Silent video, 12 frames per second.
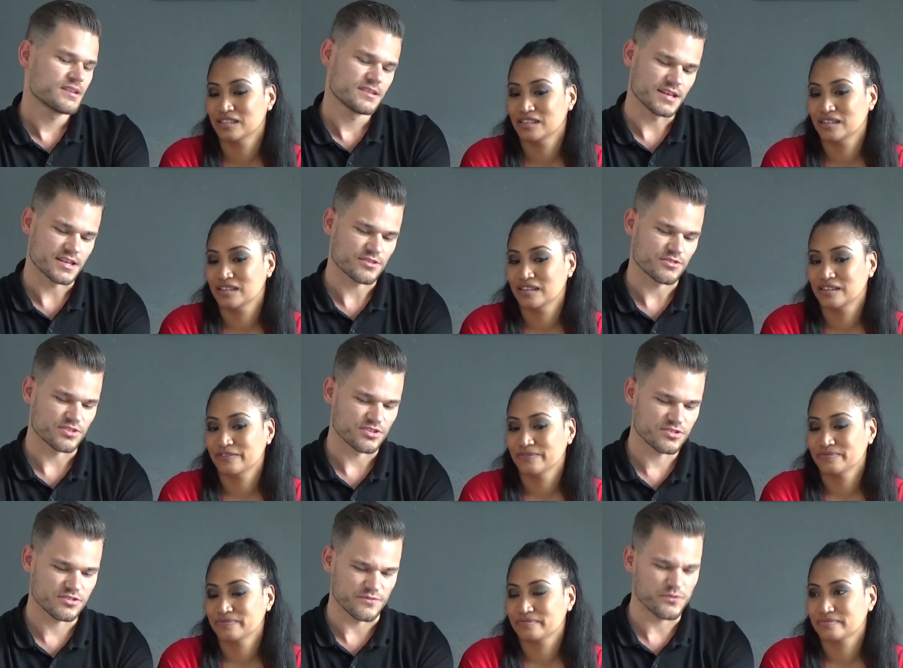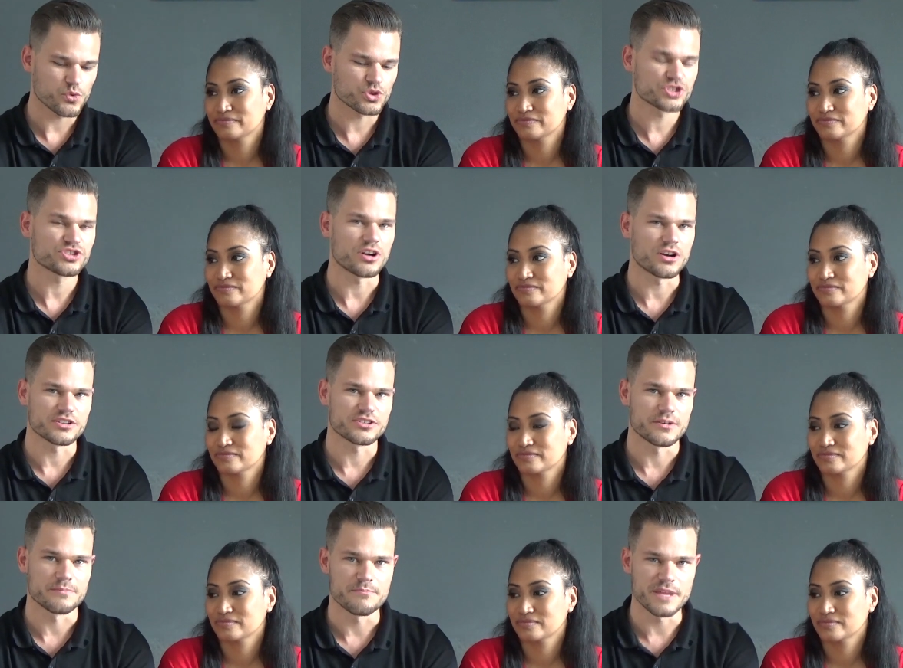Speaker 1: Yeah, so this, the four stars
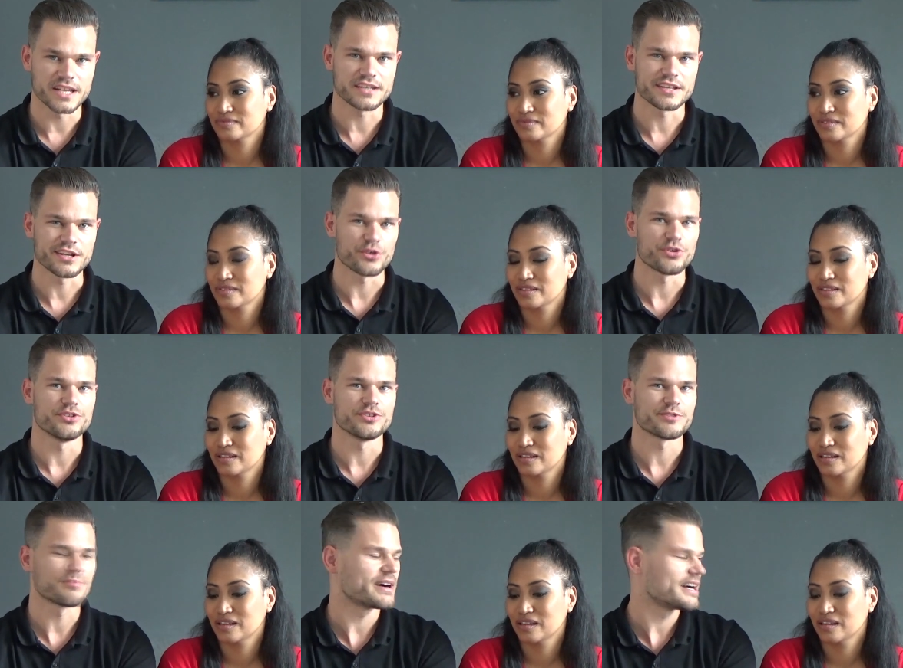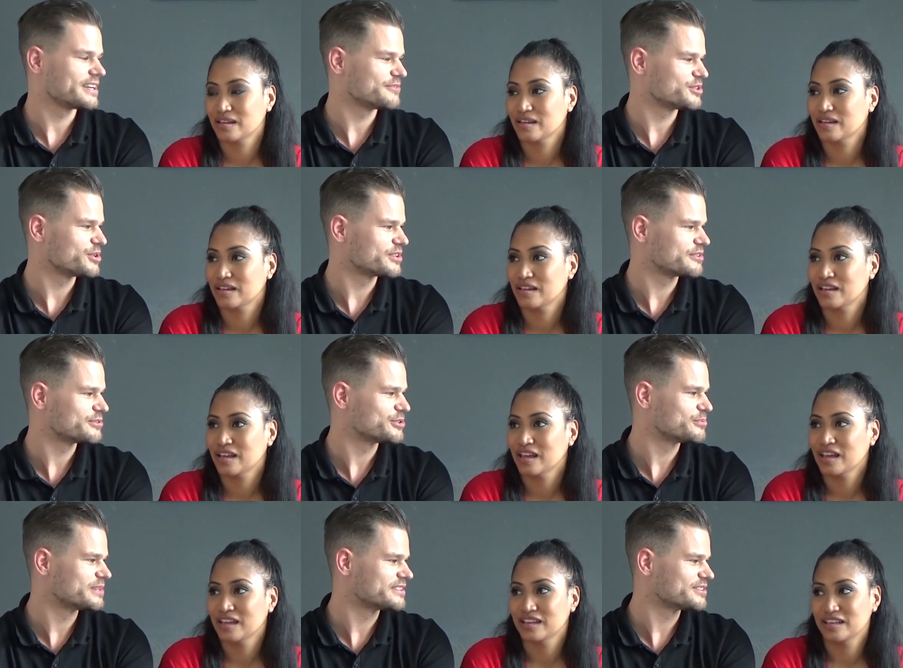are mainly earned by Fiona
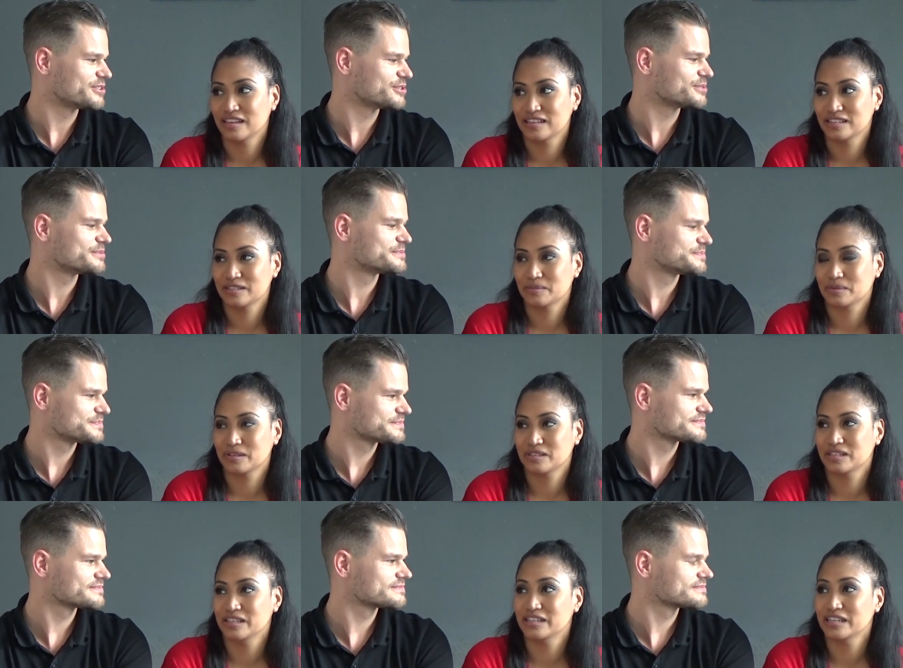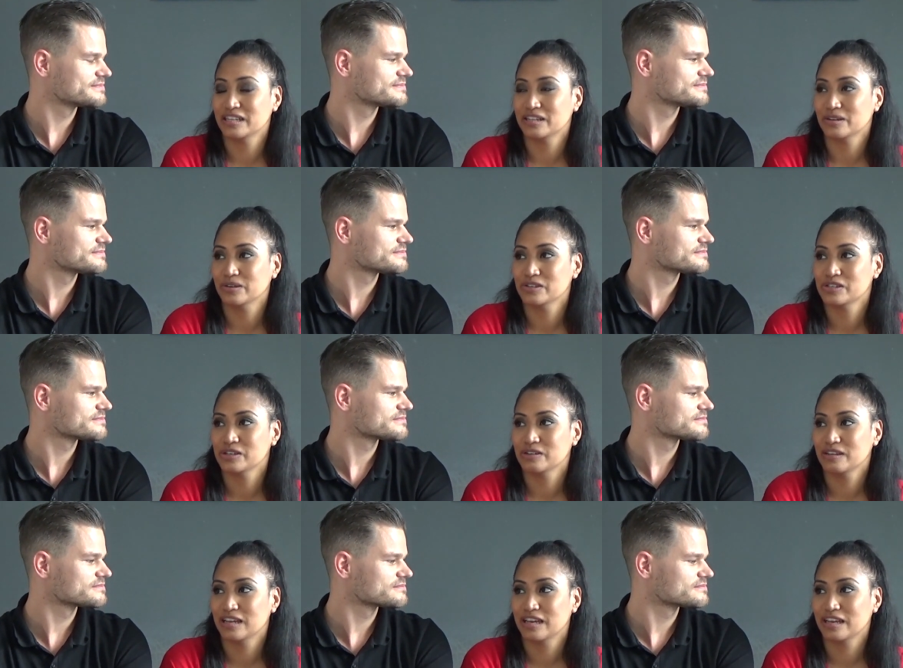Volpe
Speaker 2: to you. Yes, because he did also
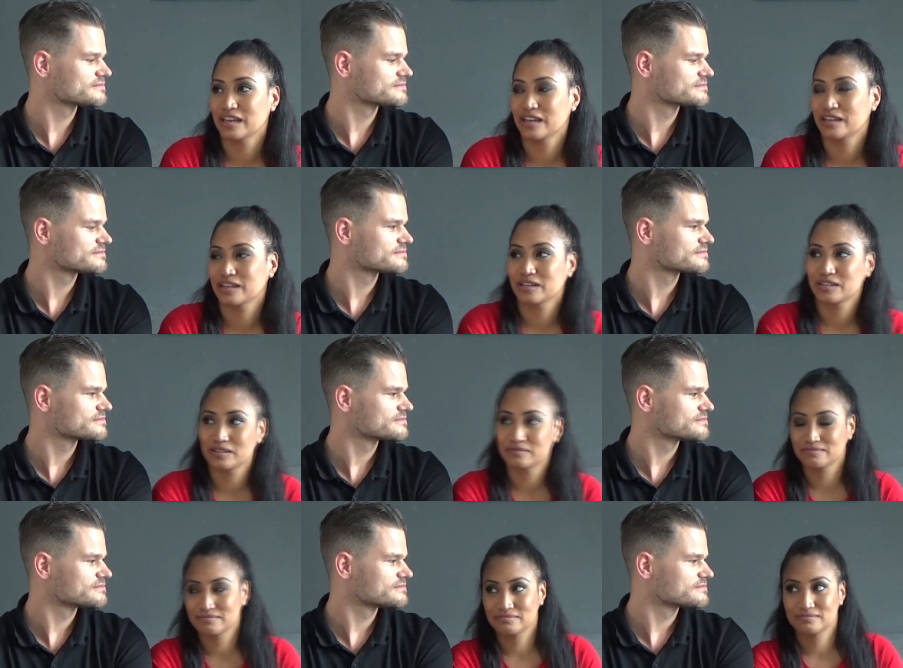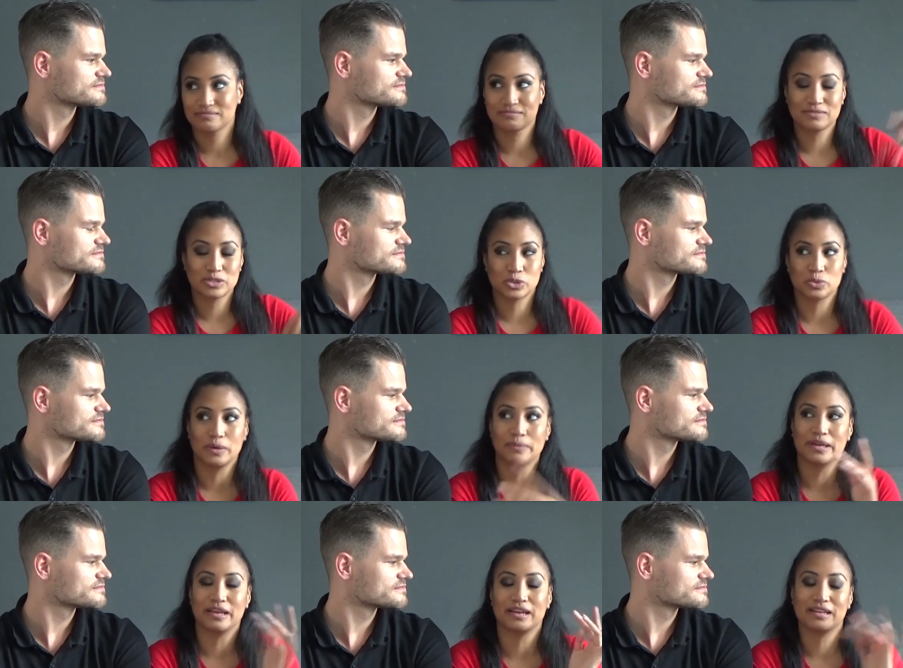like
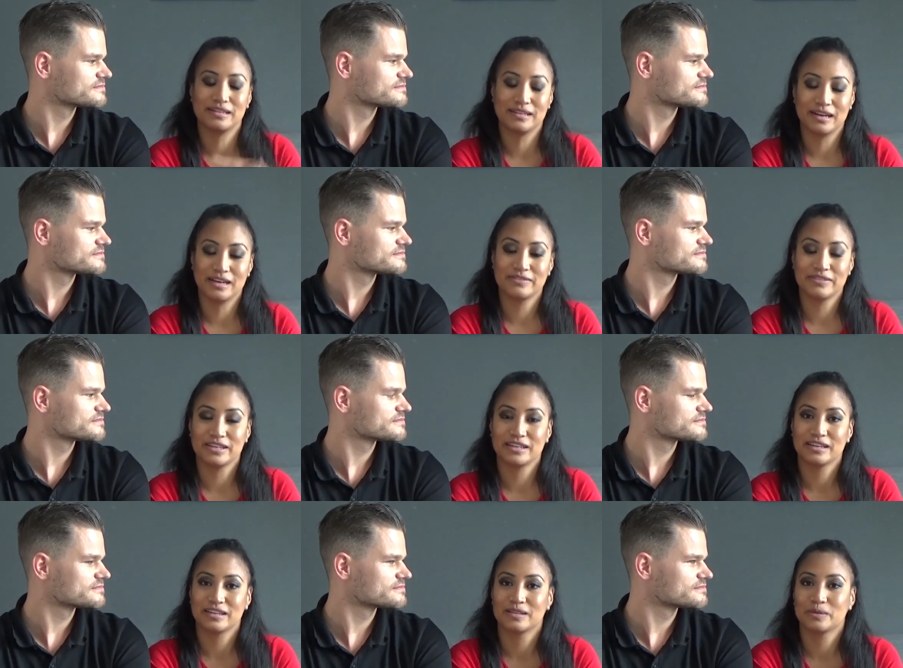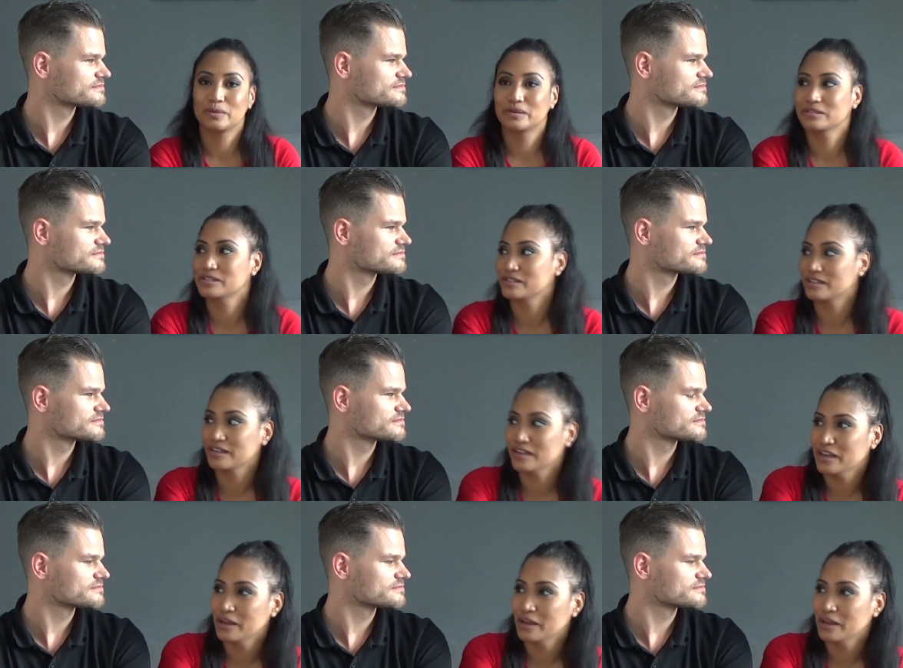swimming and diving underwater,